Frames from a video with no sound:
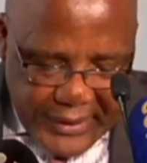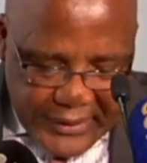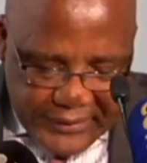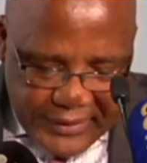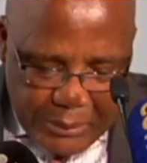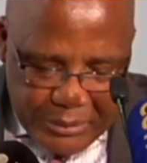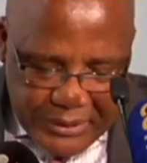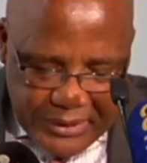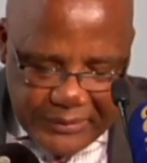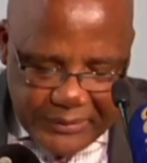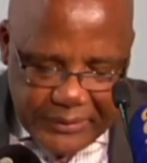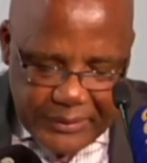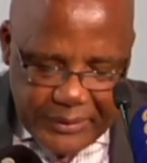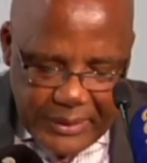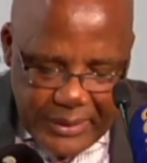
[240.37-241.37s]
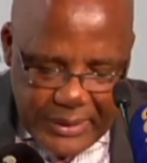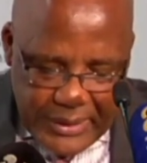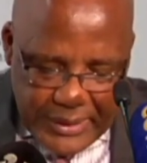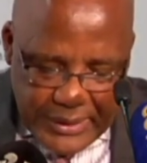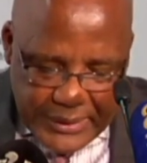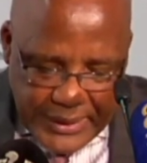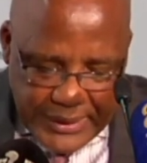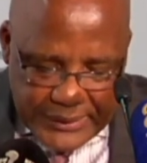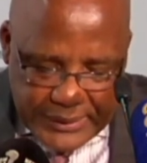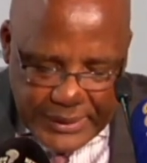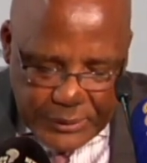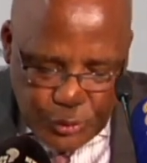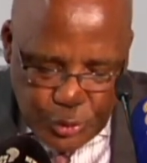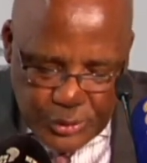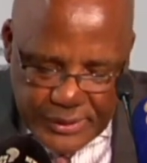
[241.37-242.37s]
the exemptions
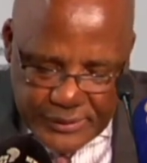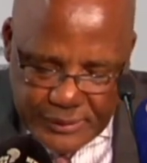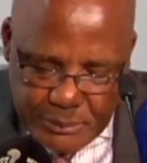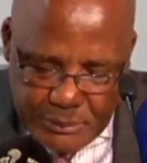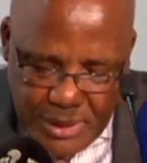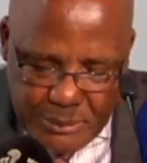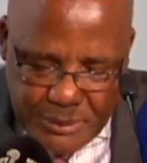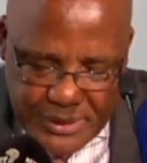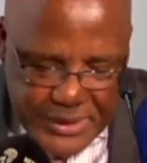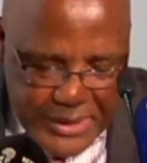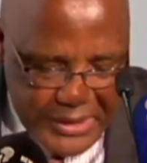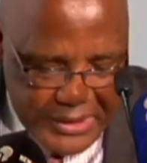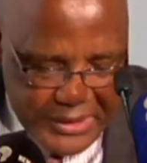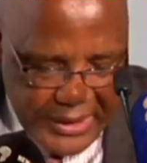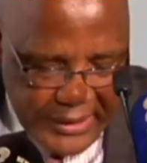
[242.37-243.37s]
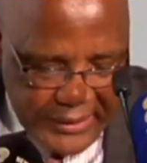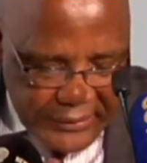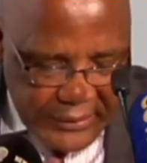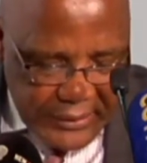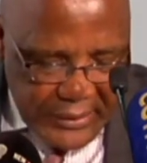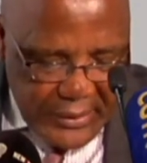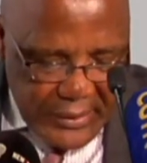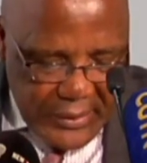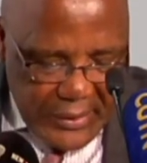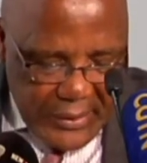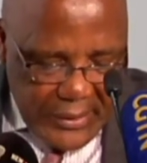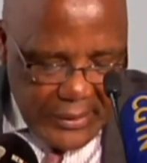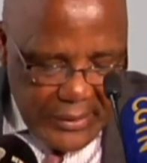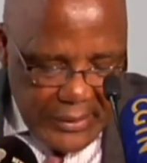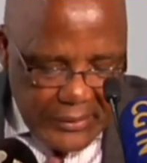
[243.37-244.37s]
granted to the Zimbabwean nationals
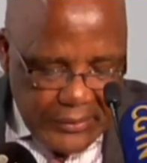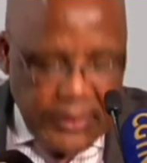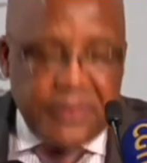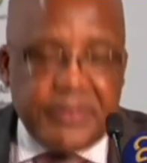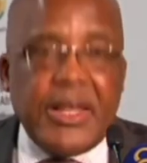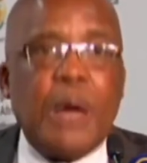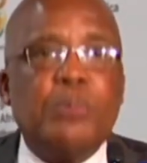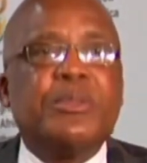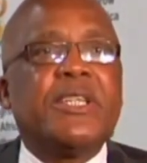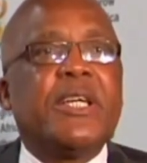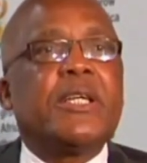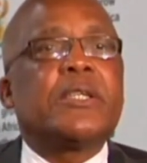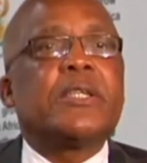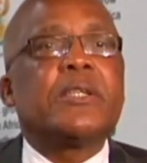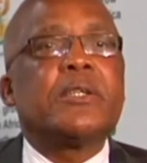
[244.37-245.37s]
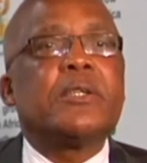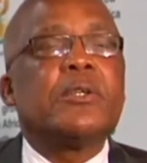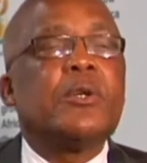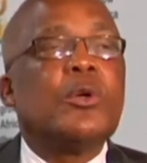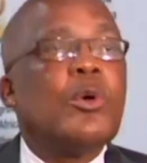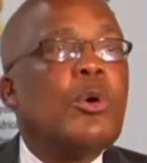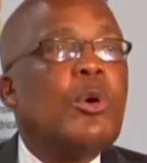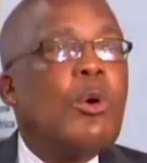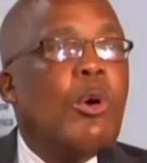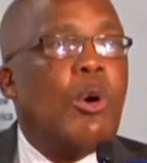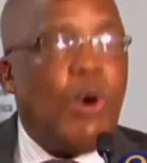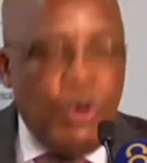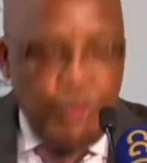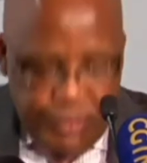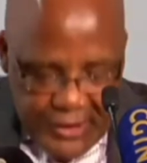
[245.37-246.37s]
is a subject
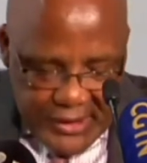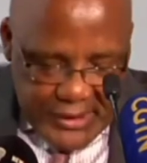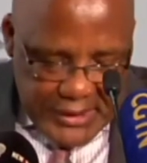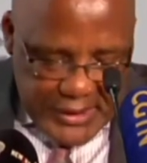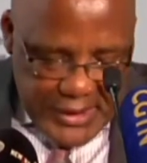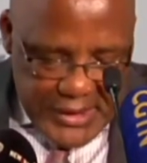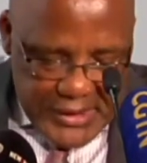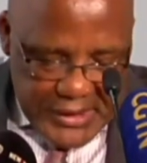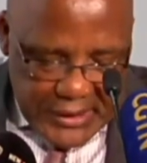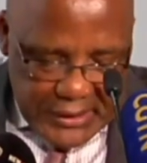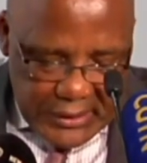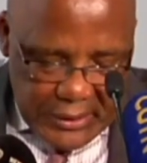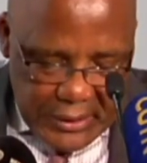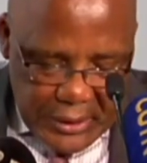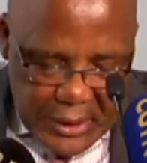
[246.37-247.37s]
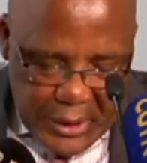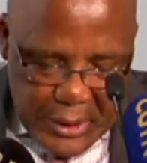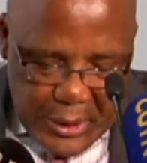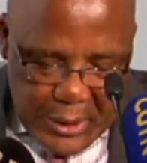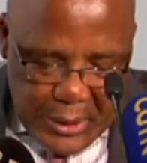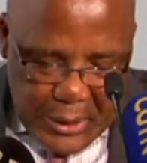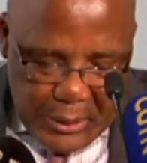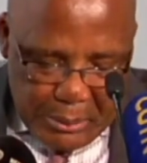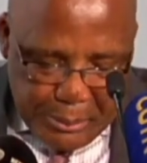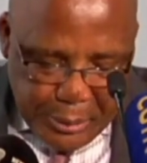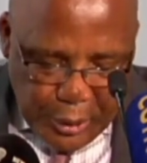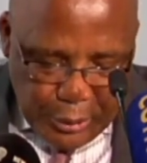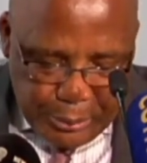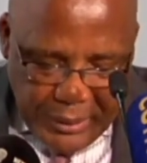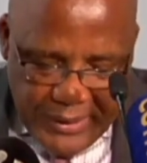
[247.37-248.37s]
of litigation
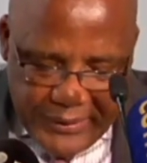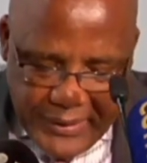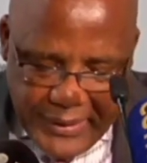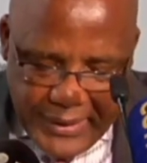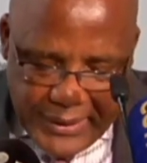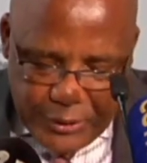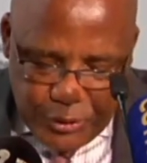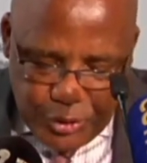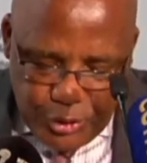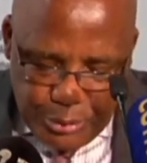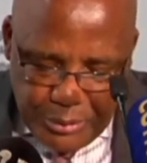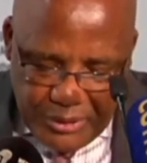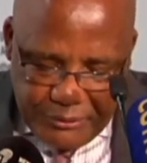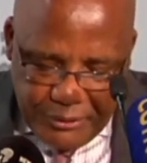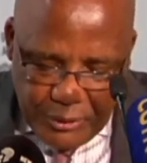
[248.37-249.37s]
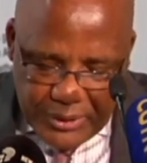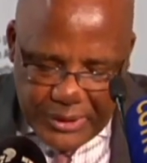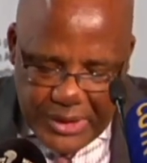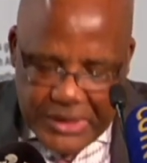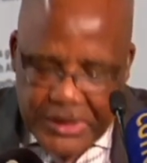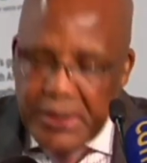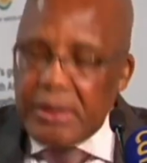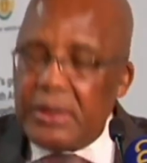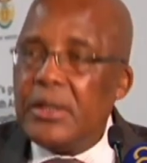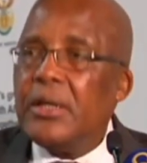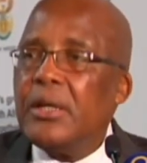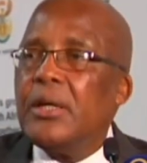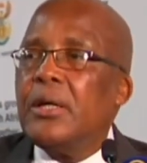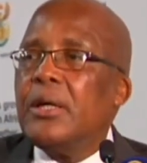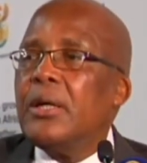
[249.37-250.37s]
brought by the Helen Suzman Foundation
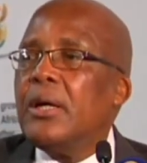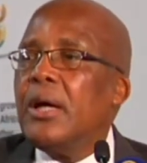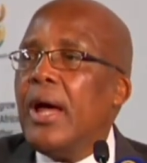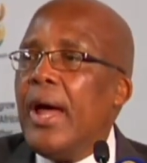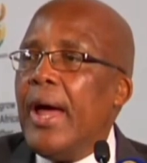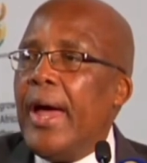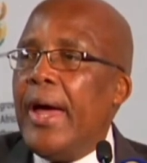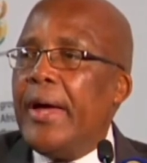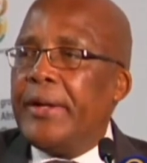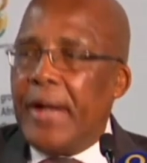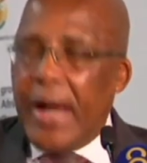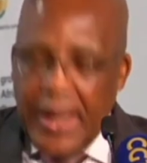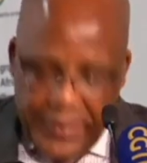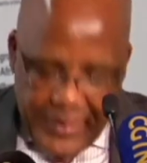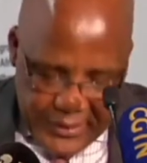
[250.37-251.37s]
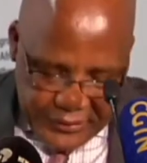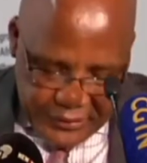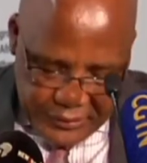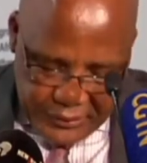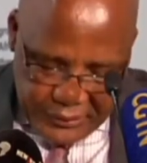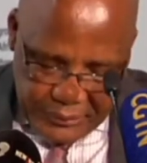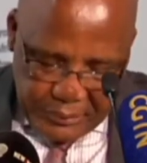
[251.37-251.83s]
and others.